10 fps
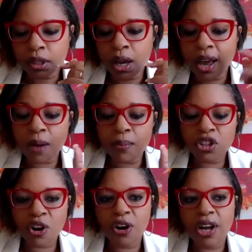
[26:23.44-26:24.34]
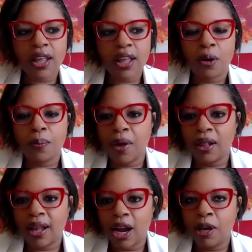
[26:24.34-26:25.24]
And I'm starting there. A
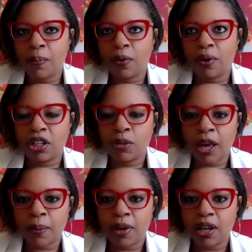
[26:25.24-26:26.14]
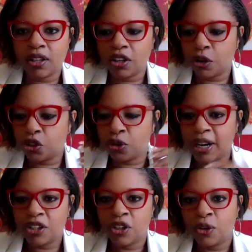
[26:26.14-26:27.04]
lot of people expect me to go
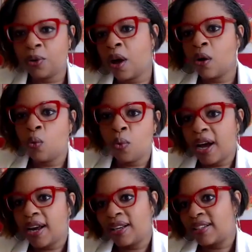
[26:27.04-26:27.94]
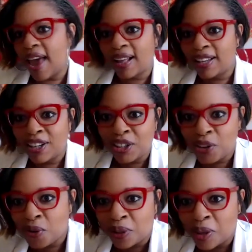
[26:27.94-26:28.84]
straight to what exactly to
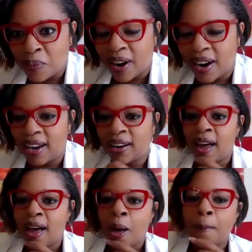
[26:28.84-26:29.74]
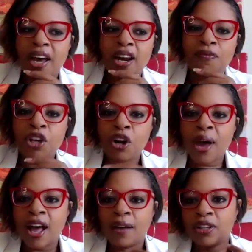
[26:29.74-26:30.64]
do with the brain. But if you don't
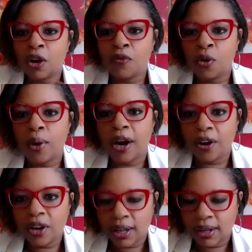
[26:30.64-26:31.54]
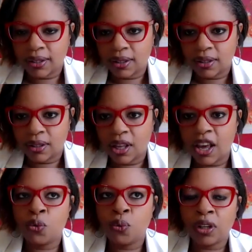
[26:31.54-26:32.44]
have self-awareness,
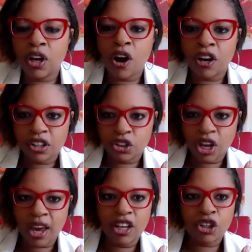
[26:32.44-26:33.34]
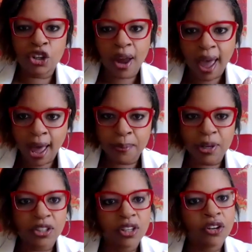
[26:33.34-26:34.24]
it's really hard to change your
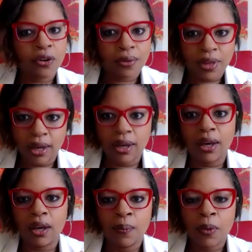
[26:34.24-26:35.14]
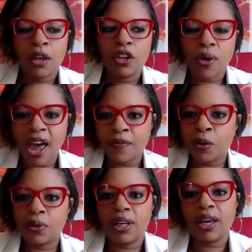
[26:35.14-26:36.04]
habits and your thinking. You have to
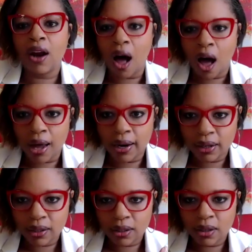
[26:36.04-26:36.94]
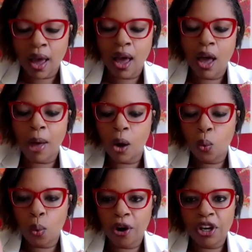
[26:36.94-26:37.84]
really get honest about
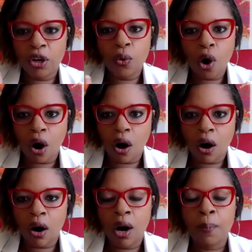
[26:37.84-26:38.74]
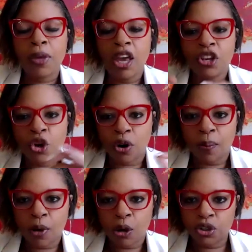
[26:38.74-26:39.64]
where you are in your
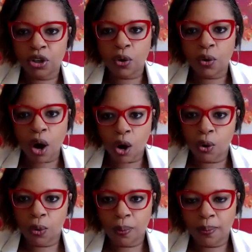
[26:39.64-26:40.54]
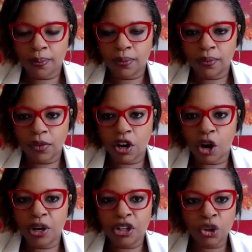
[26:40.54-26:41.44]
emotional home.
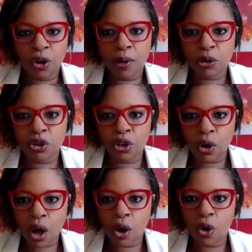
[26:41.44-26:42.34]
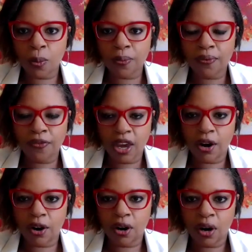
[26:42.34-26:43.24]
Is your emotional home
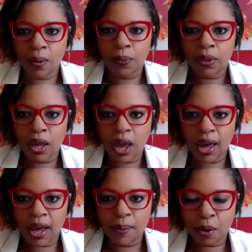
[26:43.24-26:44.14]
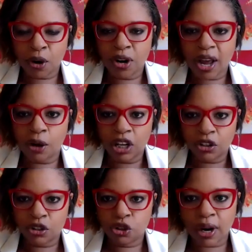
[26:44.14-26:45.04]
fear and burnout
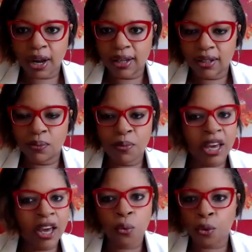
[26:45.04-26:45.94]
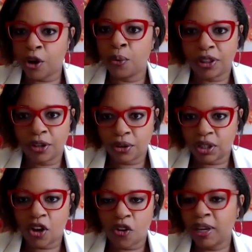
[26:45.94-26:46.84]
and stress? Get real with
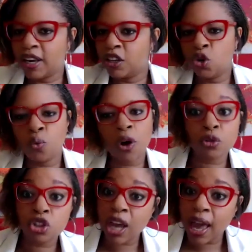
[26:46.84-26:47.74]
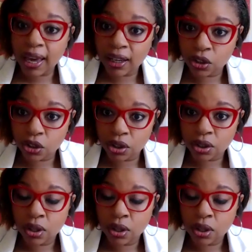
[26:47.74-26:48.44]
yourself, because you won't change